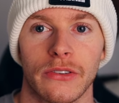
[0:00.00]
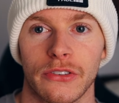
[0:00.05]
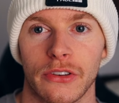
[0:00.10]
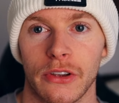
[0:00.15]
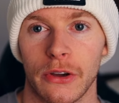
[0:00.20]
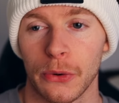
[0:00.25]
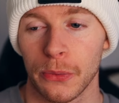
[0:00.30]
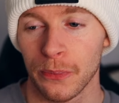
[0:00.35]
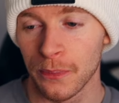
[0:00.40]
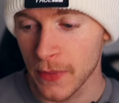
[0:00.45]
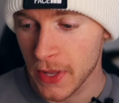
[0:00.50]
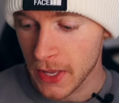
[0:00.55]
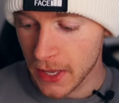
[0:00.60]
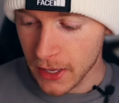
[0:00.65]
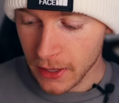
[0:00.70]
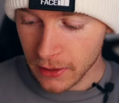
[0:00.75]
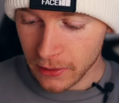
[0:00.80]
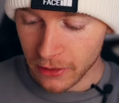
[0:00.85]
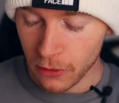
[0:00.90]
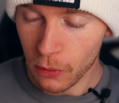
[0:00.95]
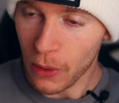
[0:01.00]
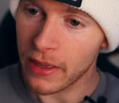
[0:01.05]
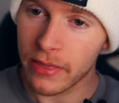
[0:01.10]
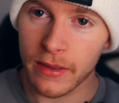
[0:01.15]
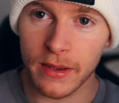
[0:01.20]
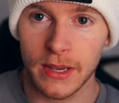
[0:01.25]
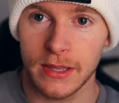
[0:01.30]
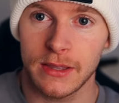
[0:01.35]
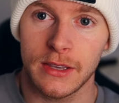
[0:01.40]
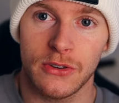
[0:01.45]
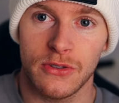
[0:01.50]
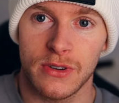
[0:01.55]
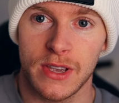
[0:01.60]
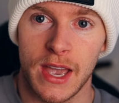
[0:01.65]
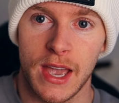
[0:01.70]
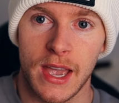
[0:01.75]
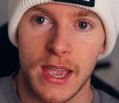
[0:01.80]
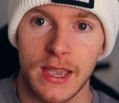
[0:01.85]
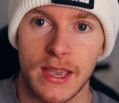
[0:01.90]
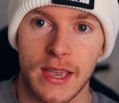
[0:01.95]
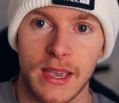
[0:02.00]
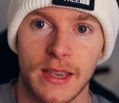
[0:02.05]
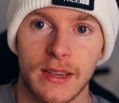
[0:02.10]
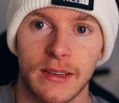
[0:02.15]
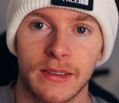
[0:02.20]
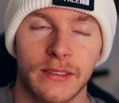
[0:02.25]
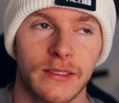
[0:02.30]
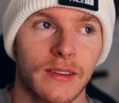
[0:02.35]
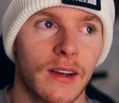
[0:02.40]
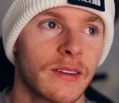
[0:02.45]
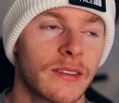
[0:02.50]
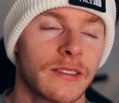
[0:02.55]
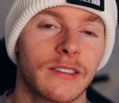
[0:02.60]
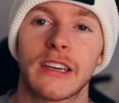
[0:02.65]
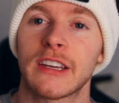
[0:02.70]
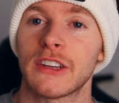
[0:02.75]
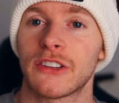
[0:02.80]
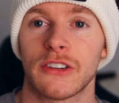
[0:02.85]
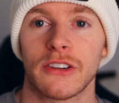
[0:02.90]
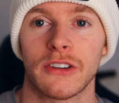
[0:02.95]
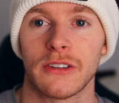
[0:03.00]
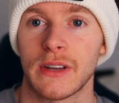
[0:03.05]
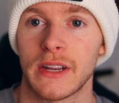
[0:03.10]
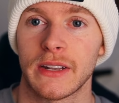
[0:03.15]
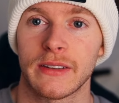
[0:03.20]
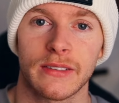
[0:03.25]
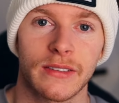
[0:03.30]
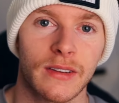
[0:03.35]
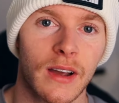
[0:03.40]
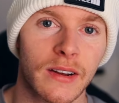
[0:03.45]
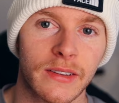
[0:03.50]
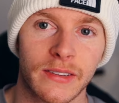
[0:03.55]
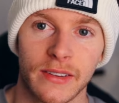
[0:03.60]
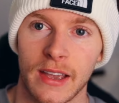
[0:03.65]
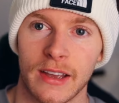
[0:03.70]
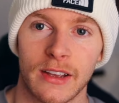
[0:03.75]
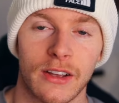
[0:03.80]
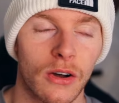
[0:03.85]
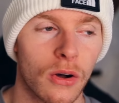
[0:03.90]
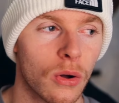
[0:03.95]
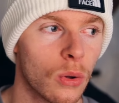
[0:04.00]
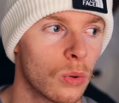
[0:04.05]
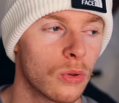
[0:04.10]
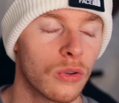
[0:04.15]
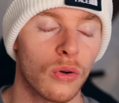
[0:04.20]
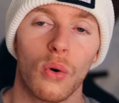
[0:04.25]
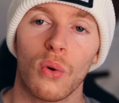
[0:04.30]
So the weather in the UK is starting to take a turn. It's starting to get cold.